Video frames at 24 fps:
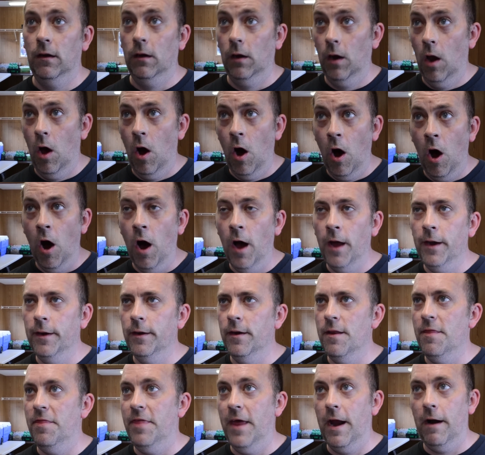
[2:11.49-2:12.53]
Lawn,
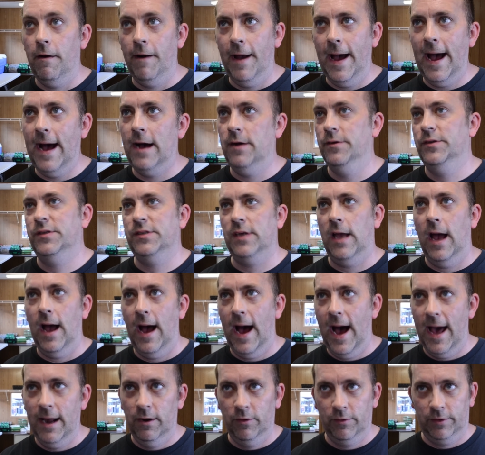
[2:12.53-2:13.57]
their house,
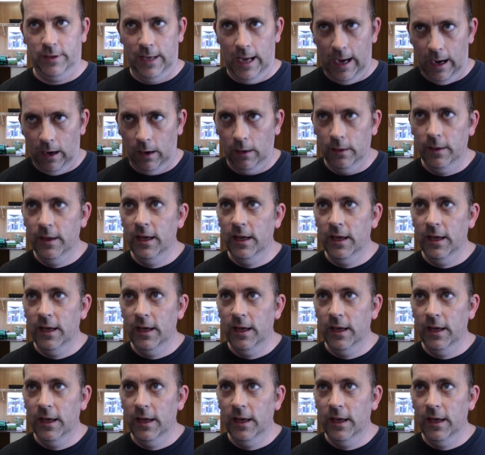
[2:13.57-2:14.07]
I don't care.